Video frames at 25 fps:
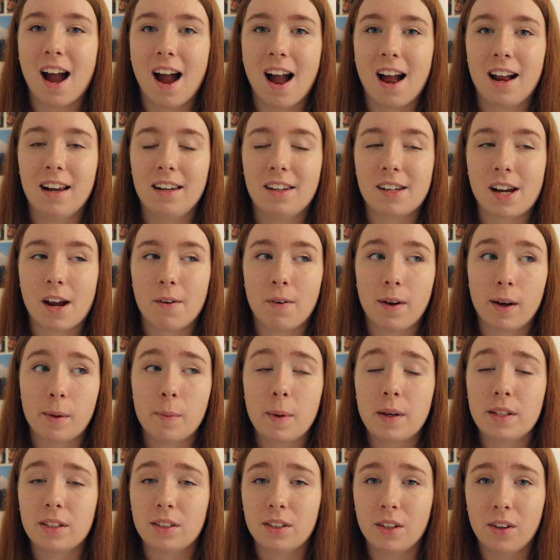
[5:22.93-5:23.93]
and I
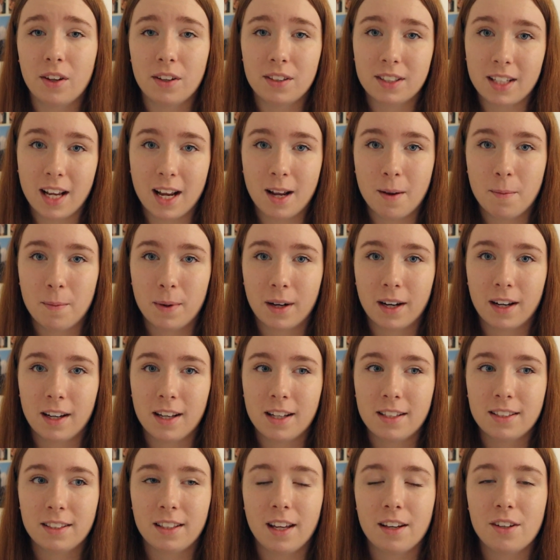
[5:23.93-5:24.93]
recommend to do the same
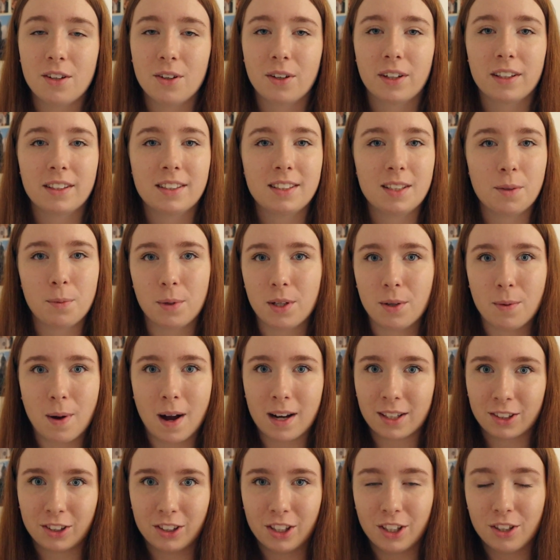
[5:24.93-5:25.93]
because then you can see what you
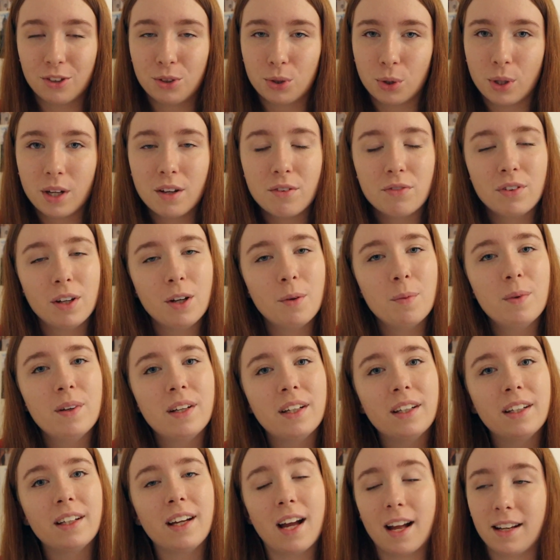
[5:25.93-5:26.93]
actually enjoy
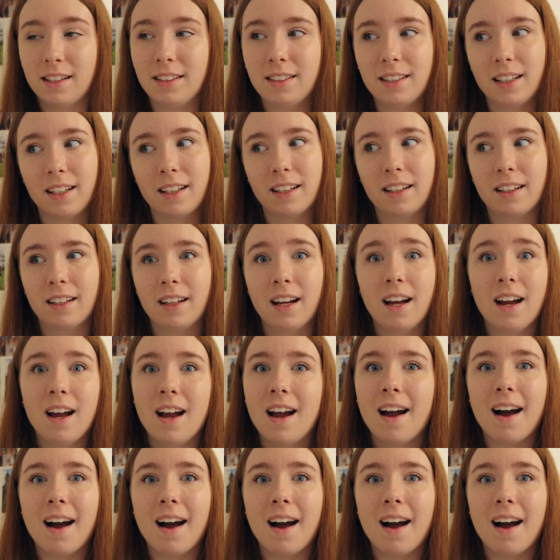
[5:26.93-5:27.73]
filming, editing